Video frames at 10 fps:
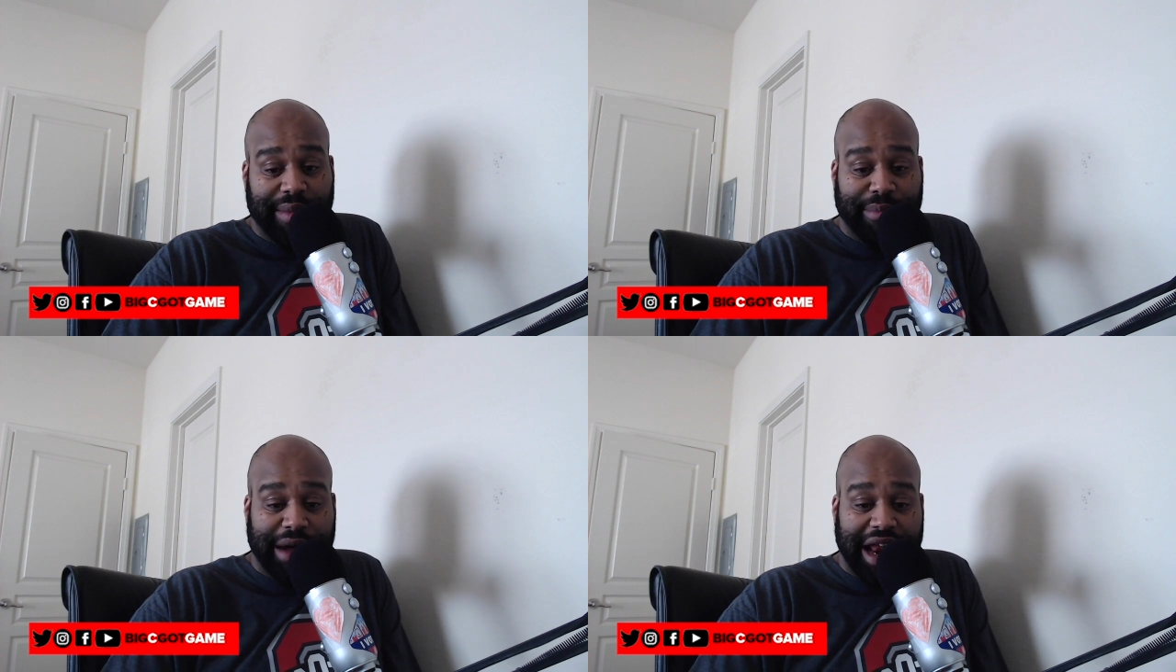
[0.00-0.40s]

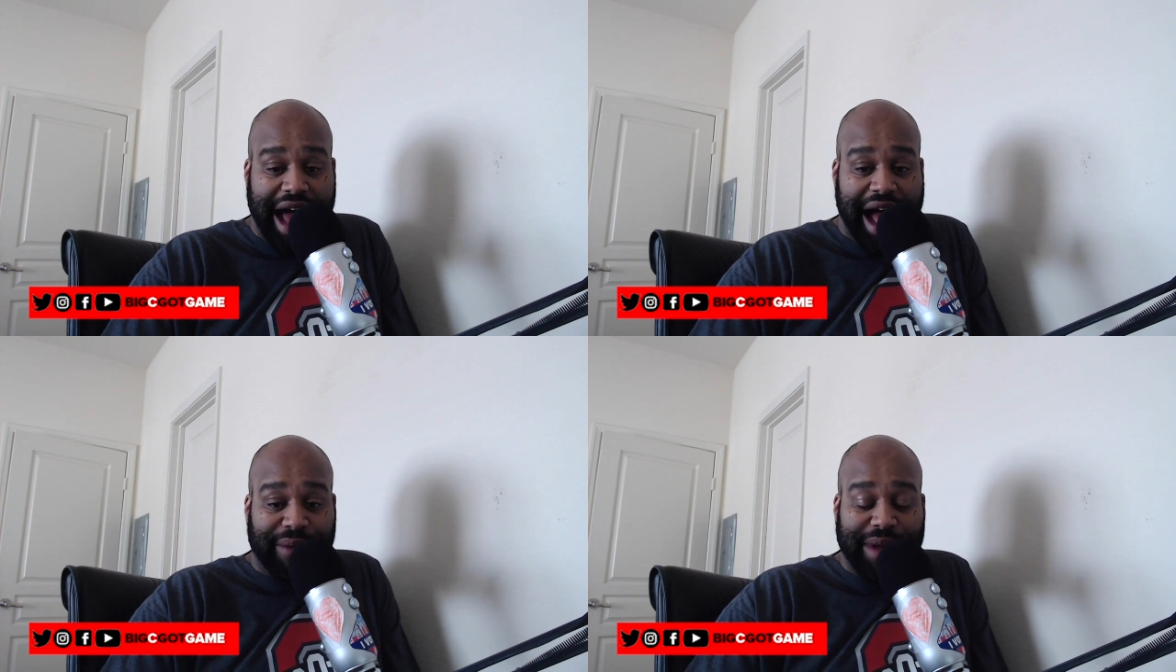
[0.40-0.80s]
but
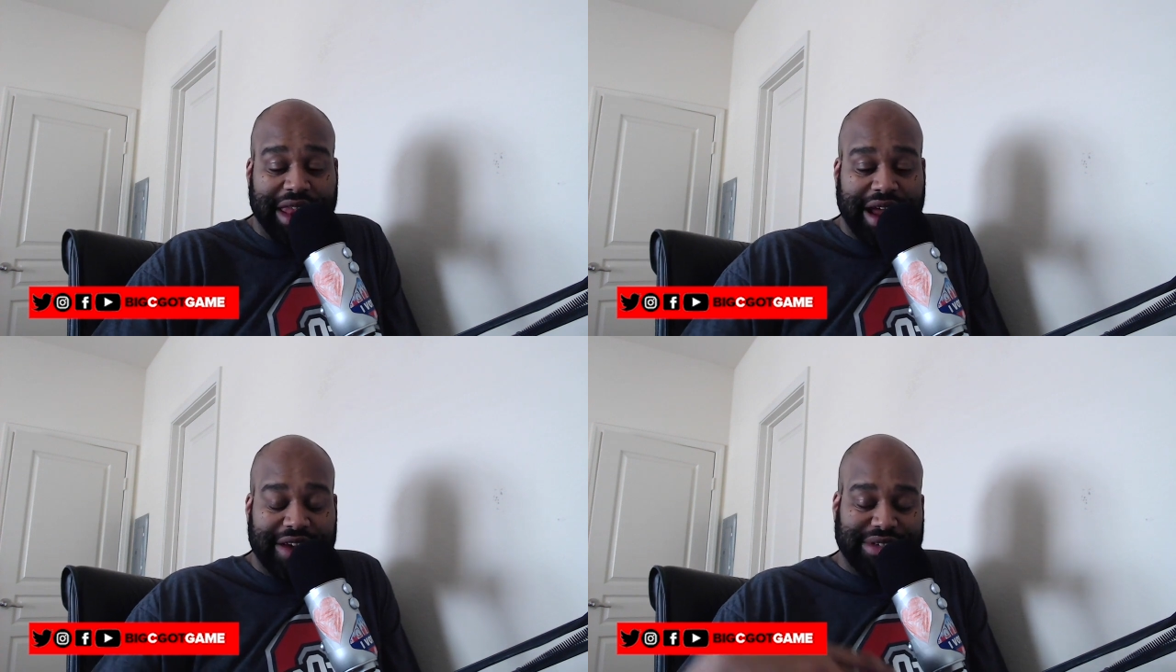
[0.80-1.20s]
I'd
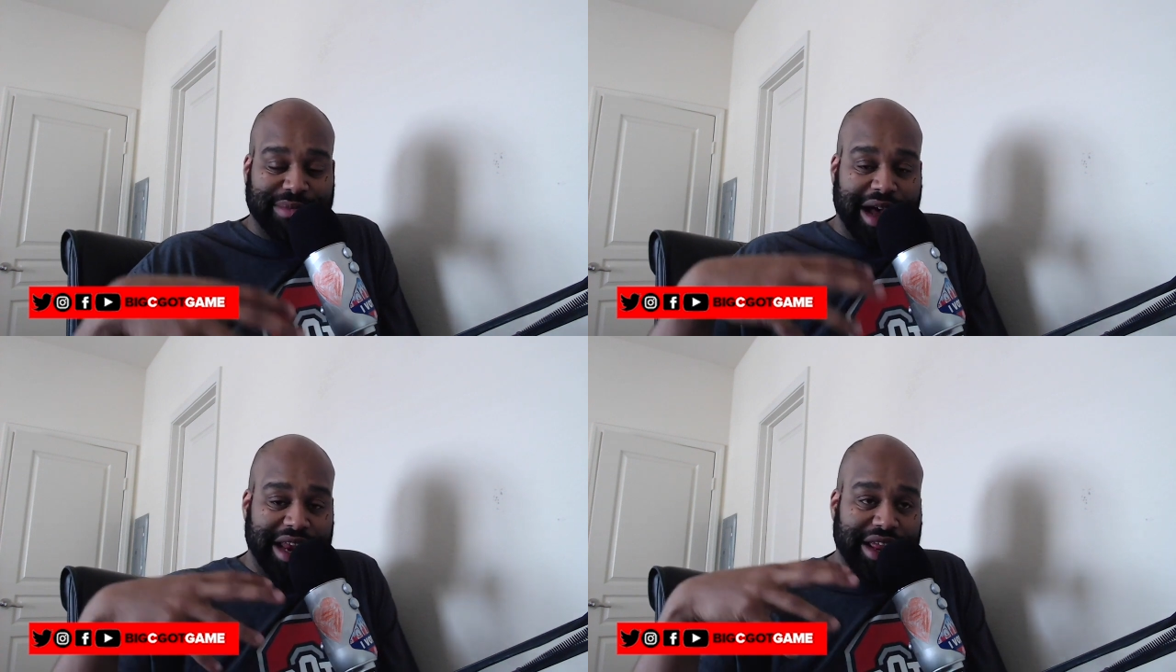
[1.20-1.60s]
rather have
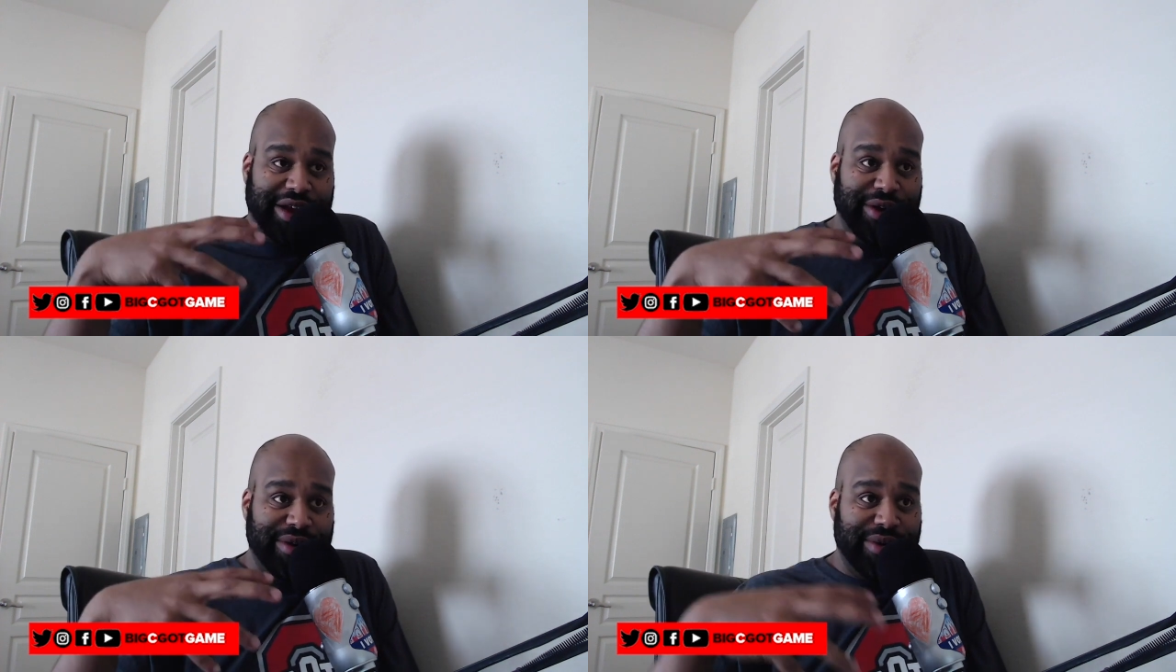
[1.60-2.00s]
somebody
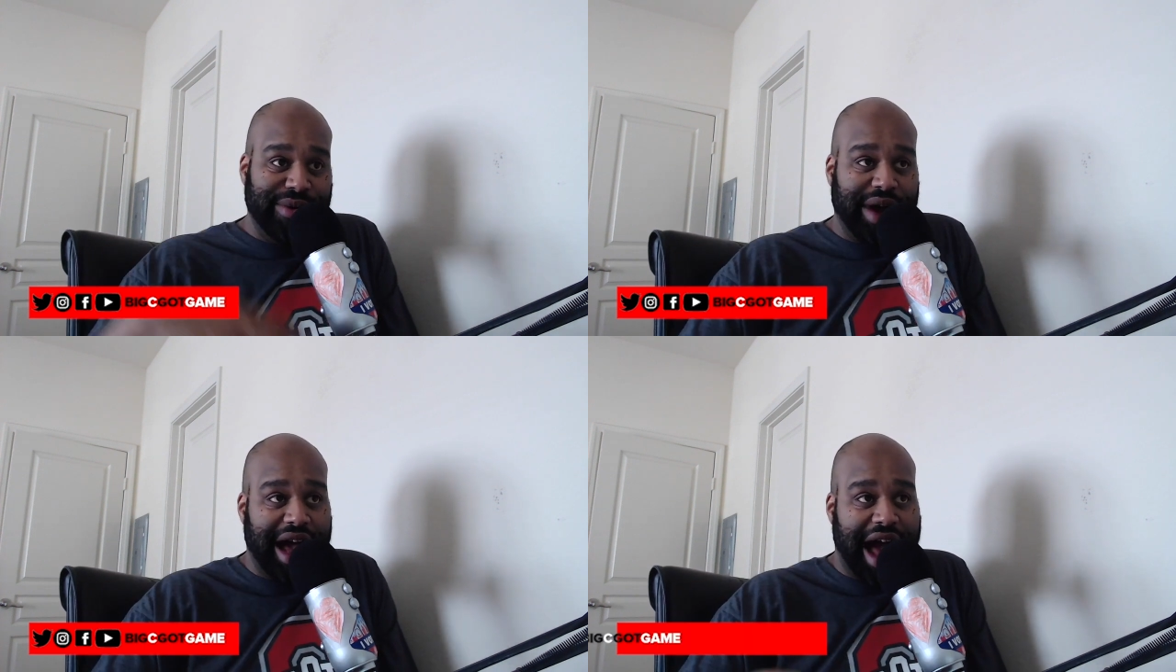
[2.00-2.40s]

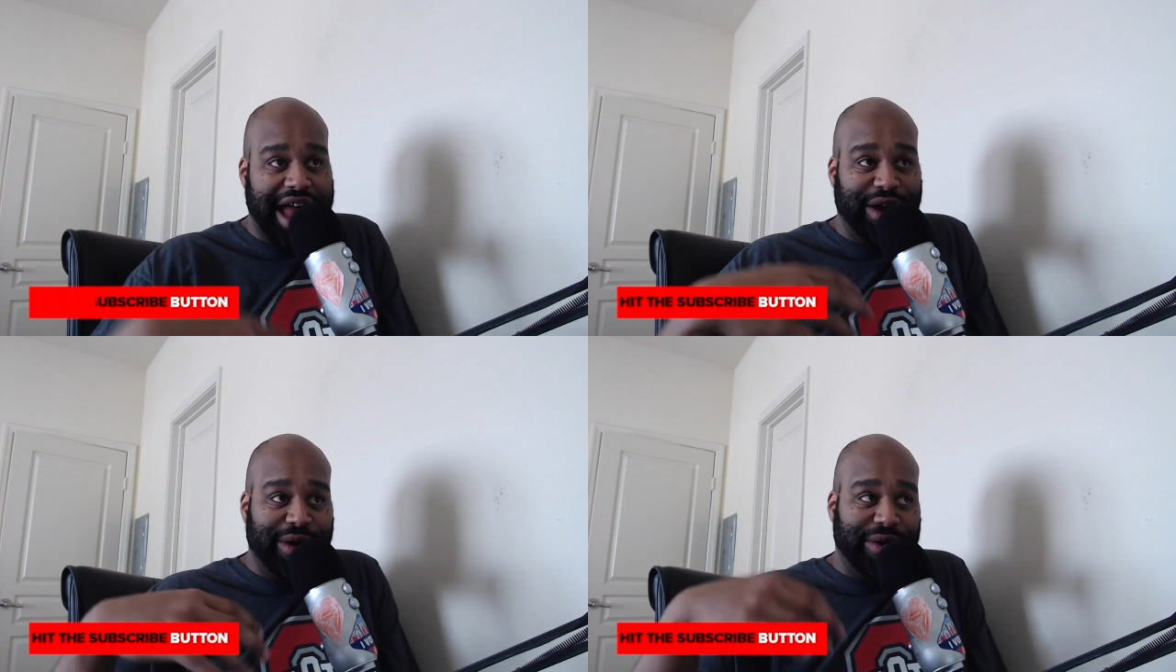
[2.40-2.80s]
who
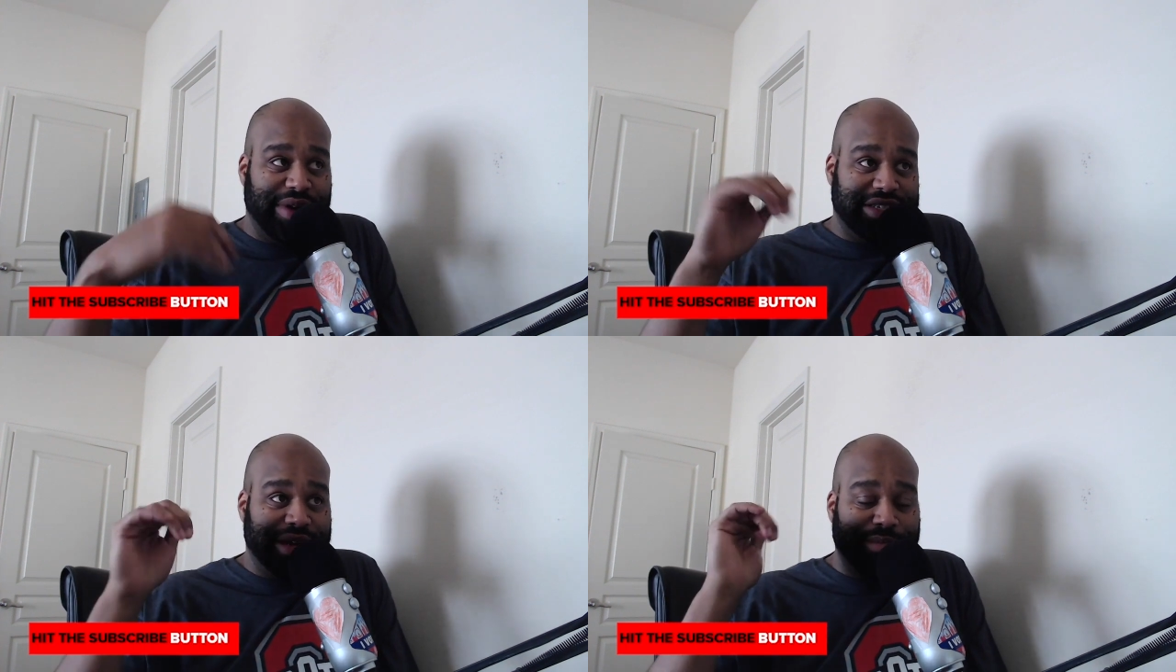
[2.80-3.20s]
I know
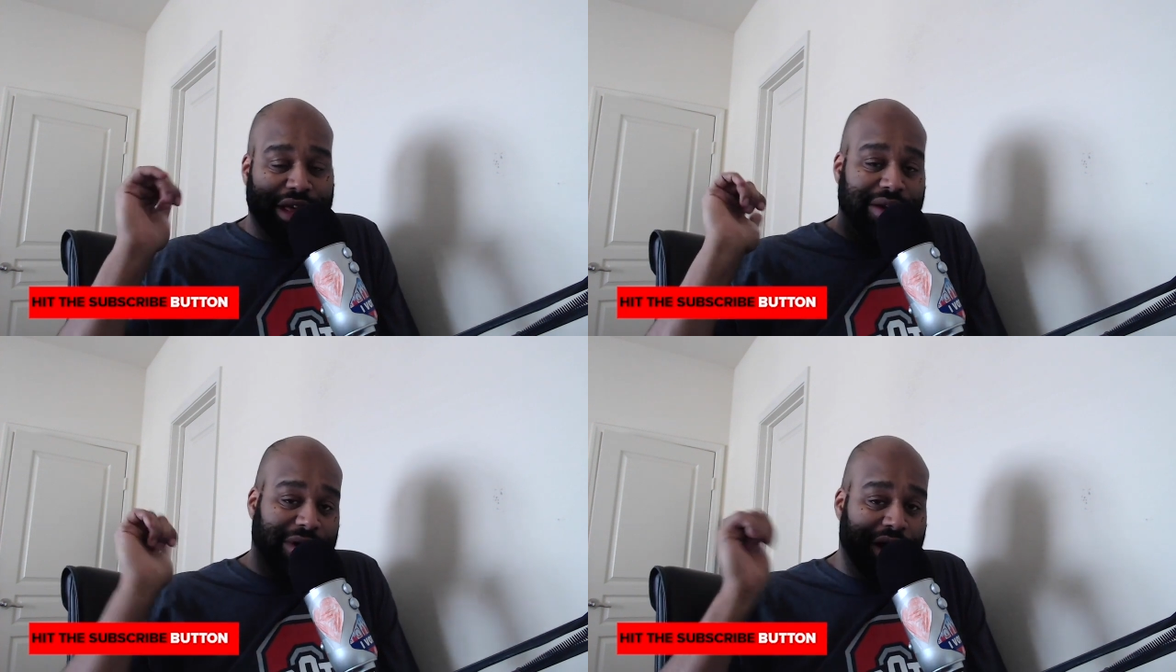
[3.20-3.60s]
is going to
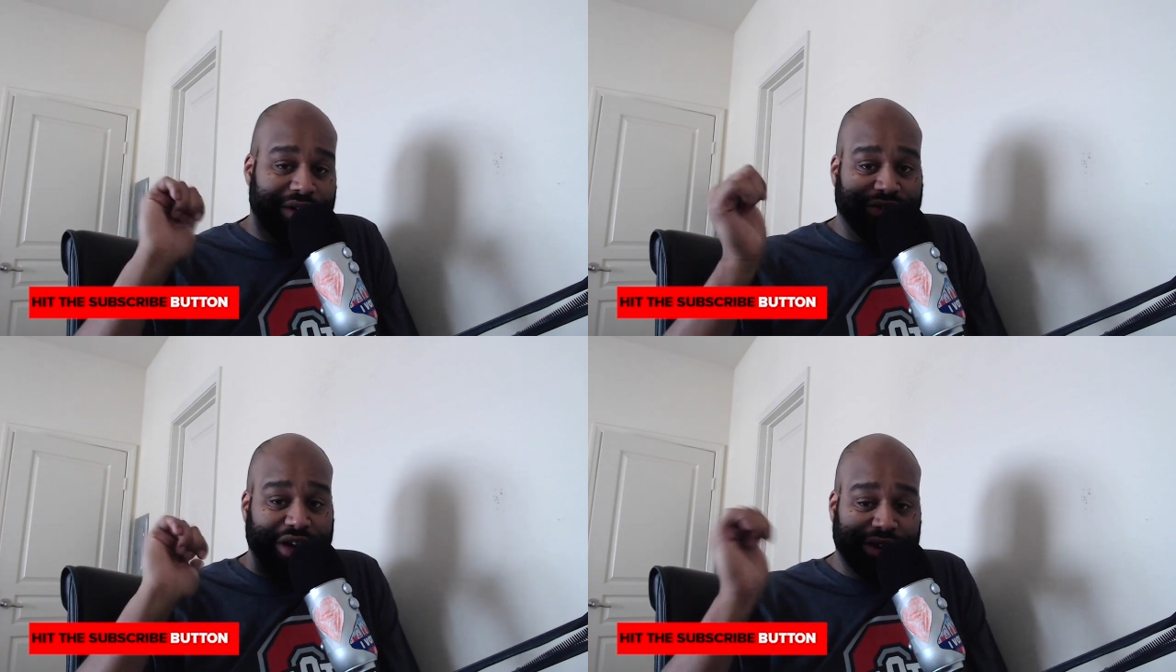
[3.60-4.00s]
be on
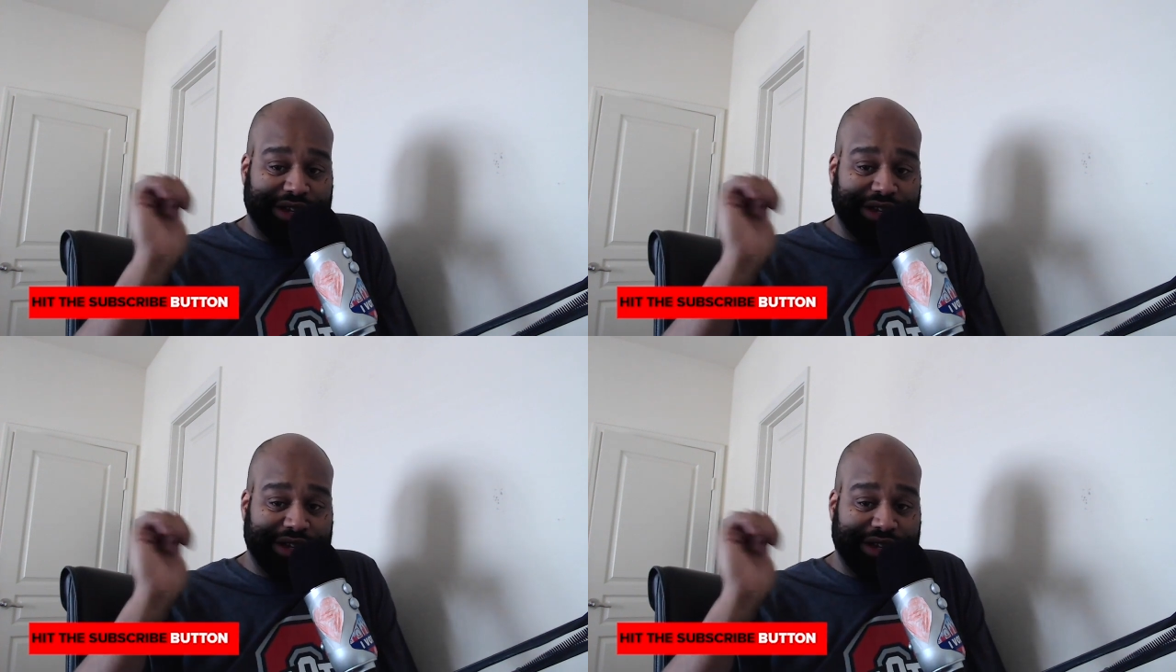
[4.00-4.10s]
the field.